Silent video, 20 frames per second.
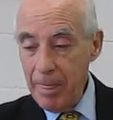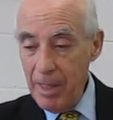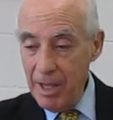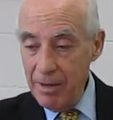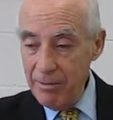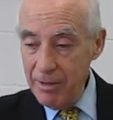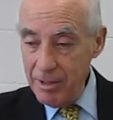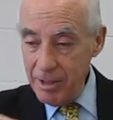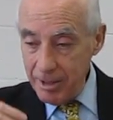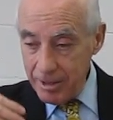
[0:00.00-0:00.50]

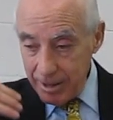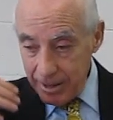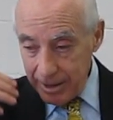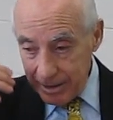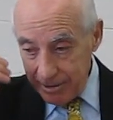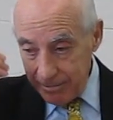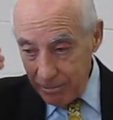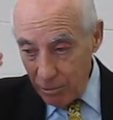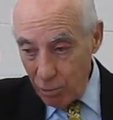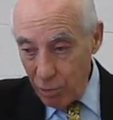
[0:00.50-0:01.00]
You're going
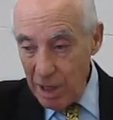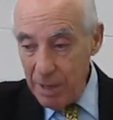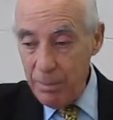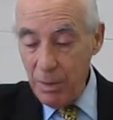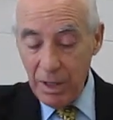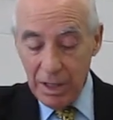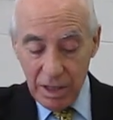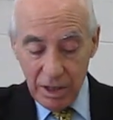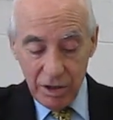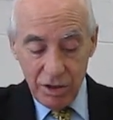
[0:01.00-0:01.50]
to reap
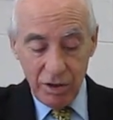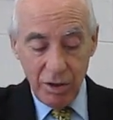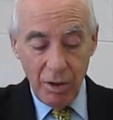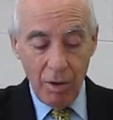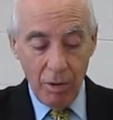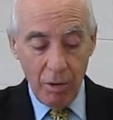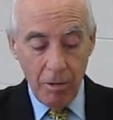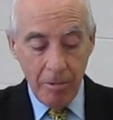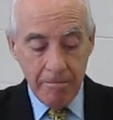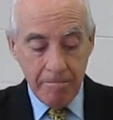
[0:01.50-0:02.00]
what you
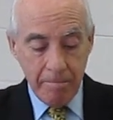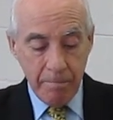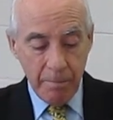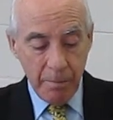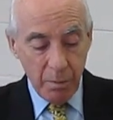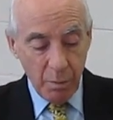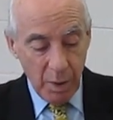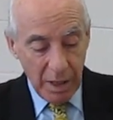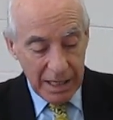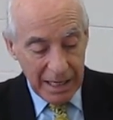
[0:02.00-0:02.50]
sow.
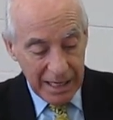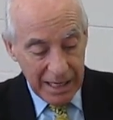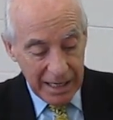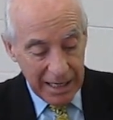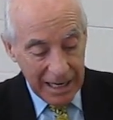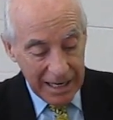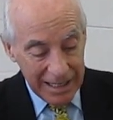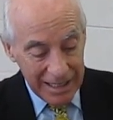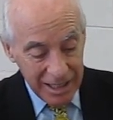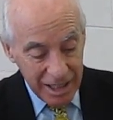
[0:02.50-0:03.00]
But
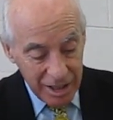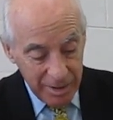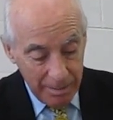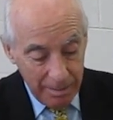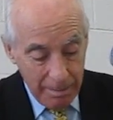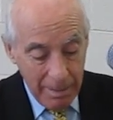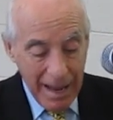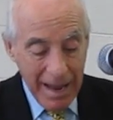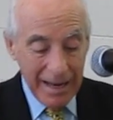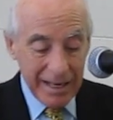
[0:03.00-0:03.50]
He
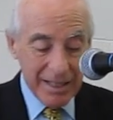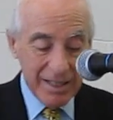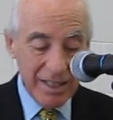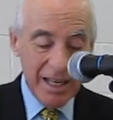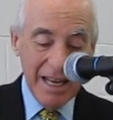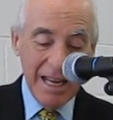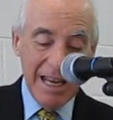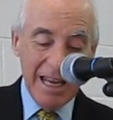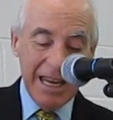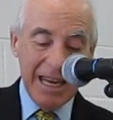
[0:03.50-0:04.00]

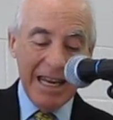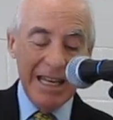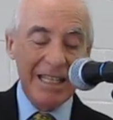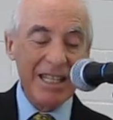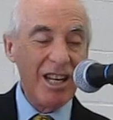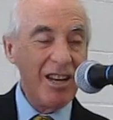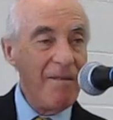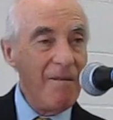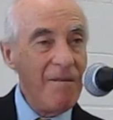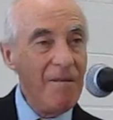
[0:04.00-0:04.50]
inspects,
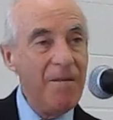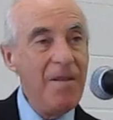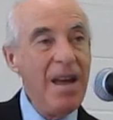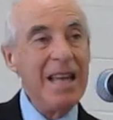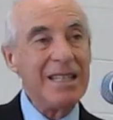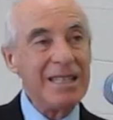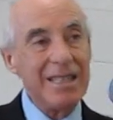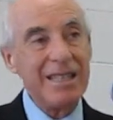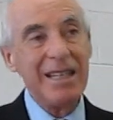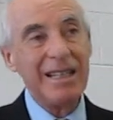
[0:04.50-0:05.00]
He's
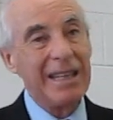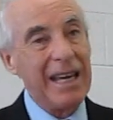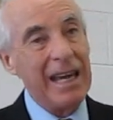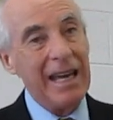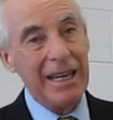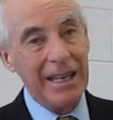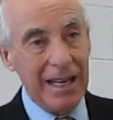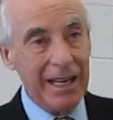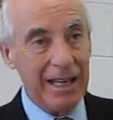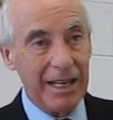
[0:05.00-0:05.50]

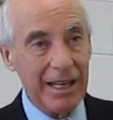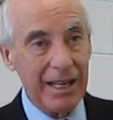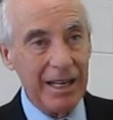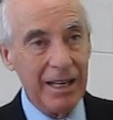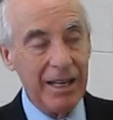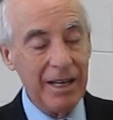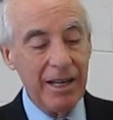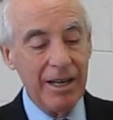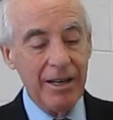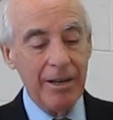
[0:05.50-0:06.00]
investigating.
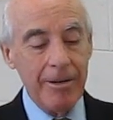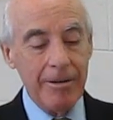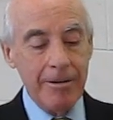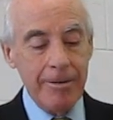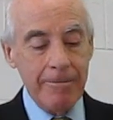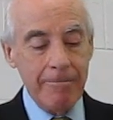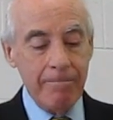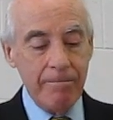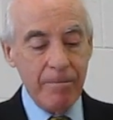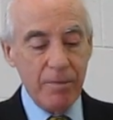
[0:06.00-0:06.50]

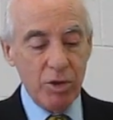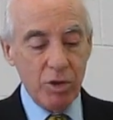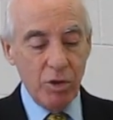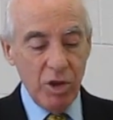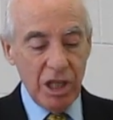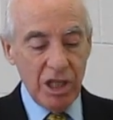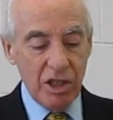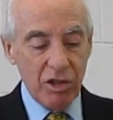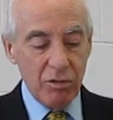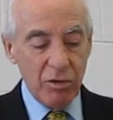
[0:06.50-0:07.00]
So
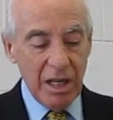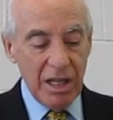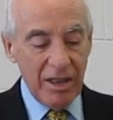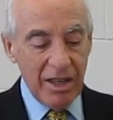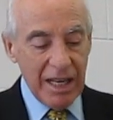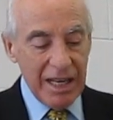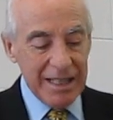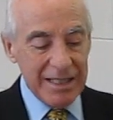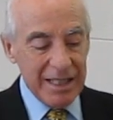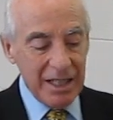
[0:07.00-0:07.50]
these three
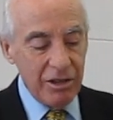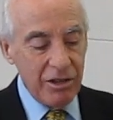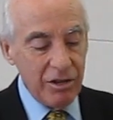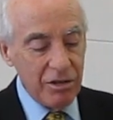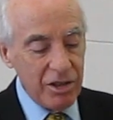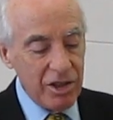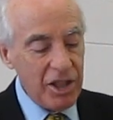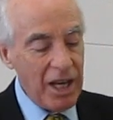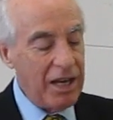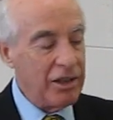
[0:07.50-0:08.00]
things
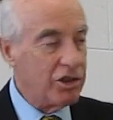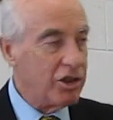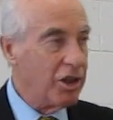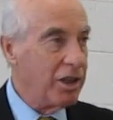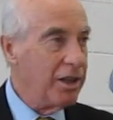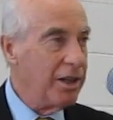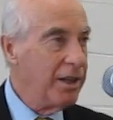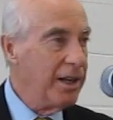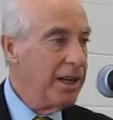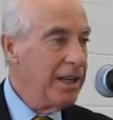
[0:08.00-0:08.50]

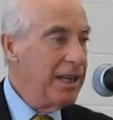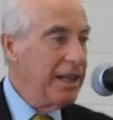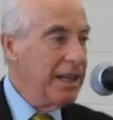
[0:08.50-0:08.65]
intercession,